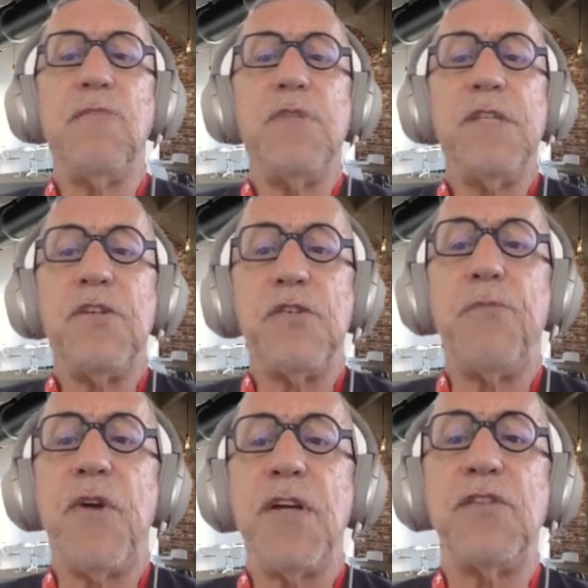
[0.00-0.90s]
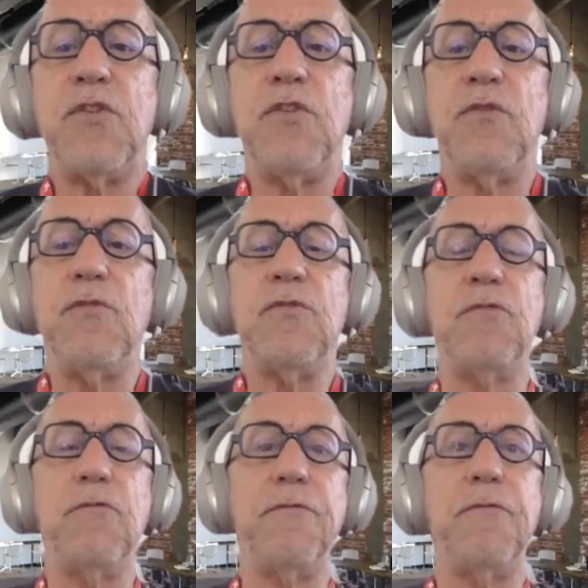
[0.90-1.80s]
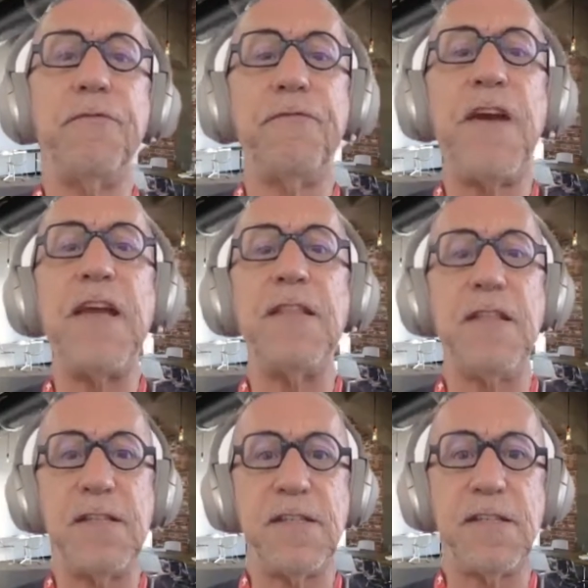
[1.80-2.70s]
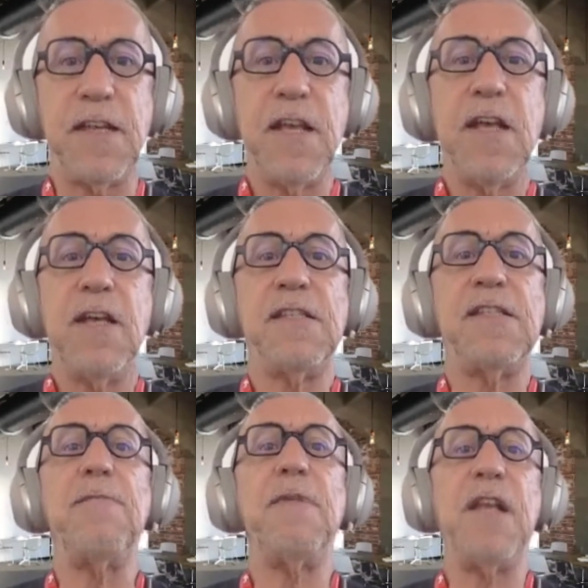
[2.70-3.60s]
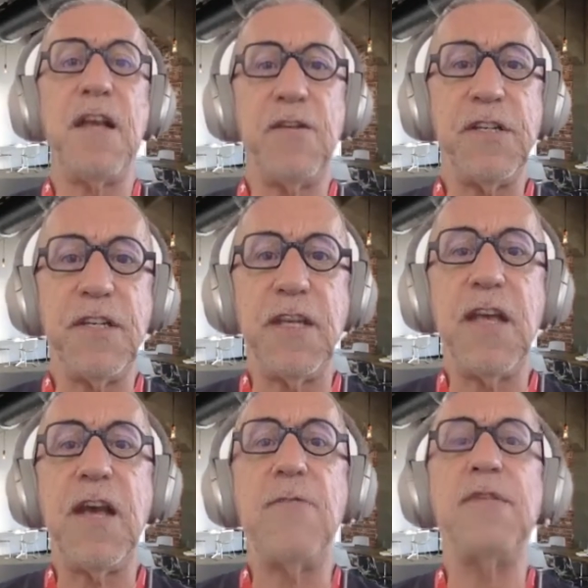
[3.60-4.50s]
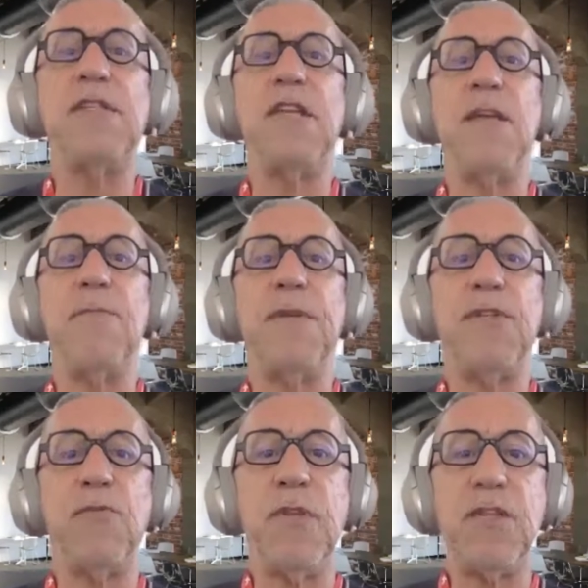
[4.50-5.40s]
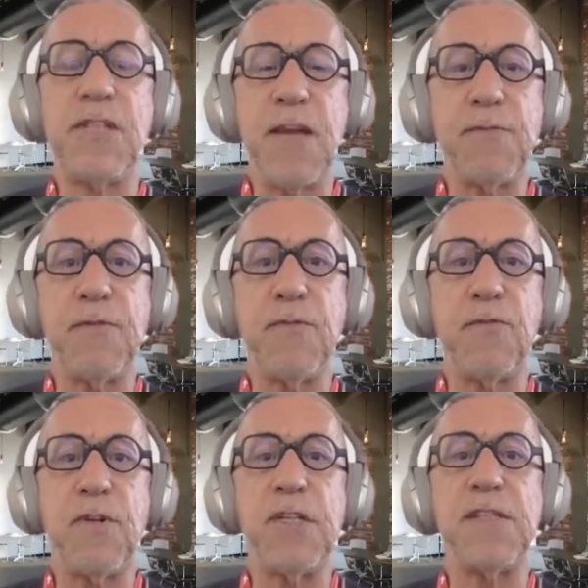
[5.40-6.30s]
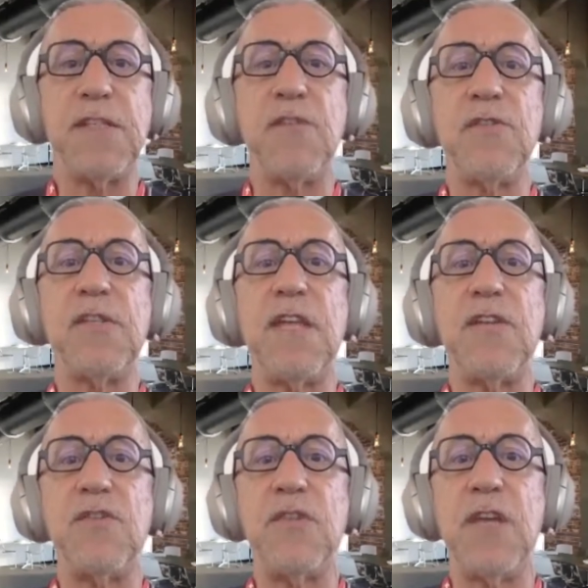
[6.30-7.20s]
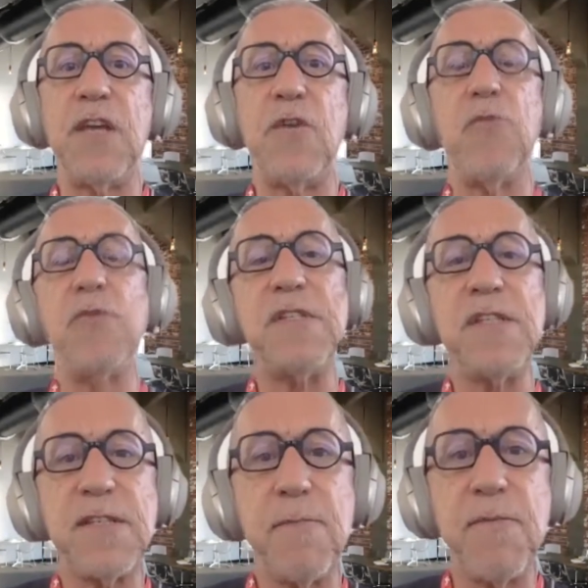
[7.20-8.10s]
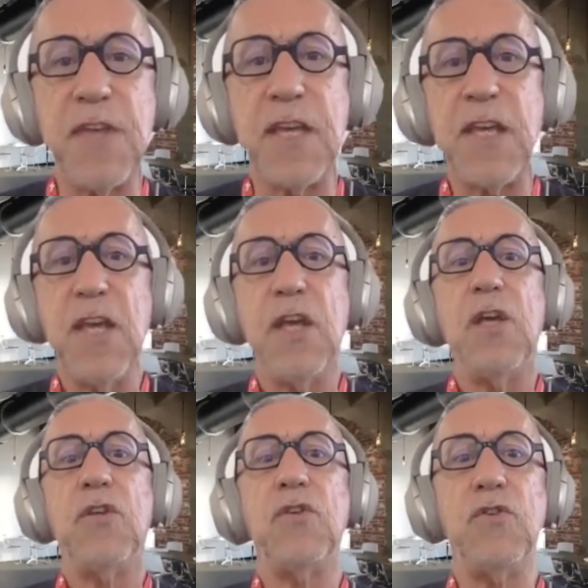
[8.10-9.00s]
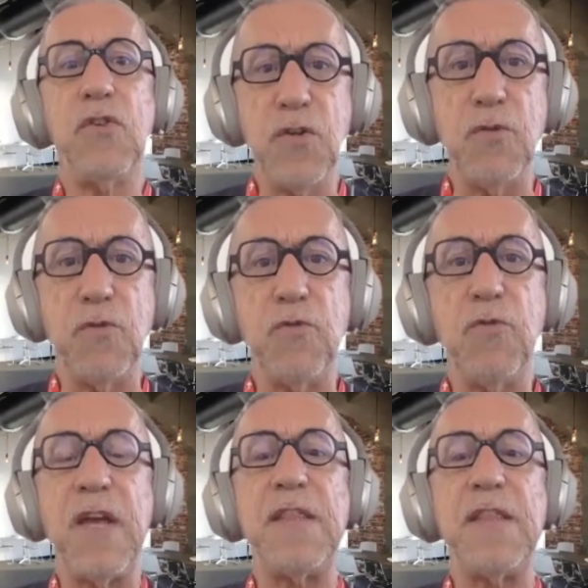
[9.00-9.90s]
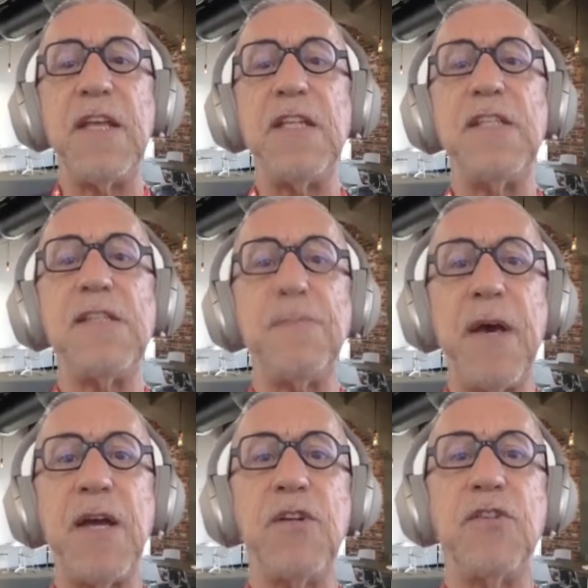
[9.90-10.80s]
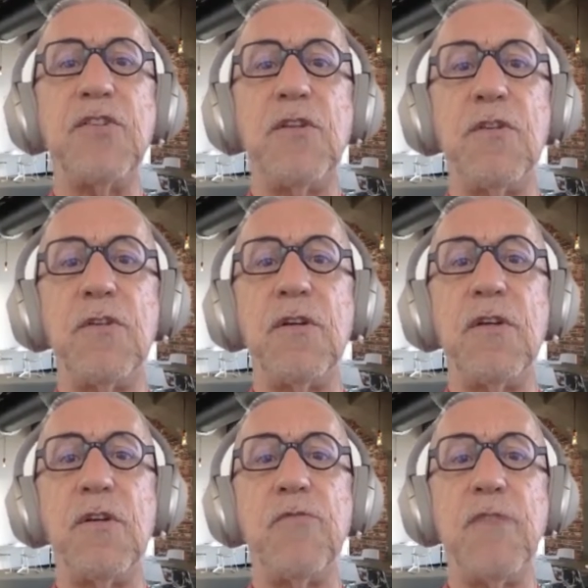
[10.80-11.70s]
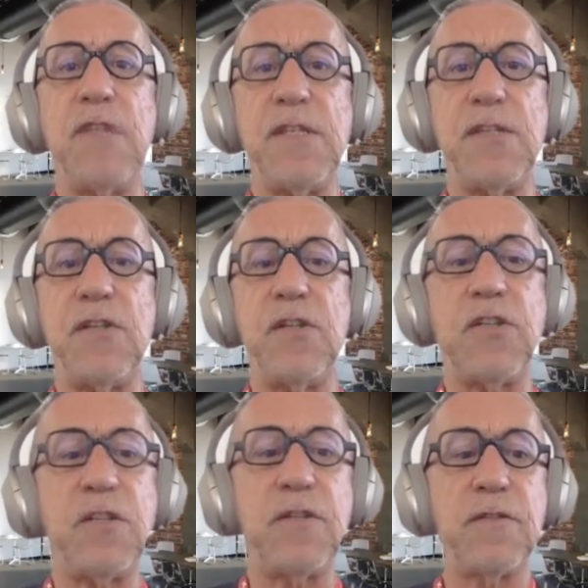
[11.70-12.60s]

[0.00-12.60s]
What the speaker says: it a surprise to you to find this similarity, I would say, between the times of the Renaissance and today, or was this something you knew and that inspired your research?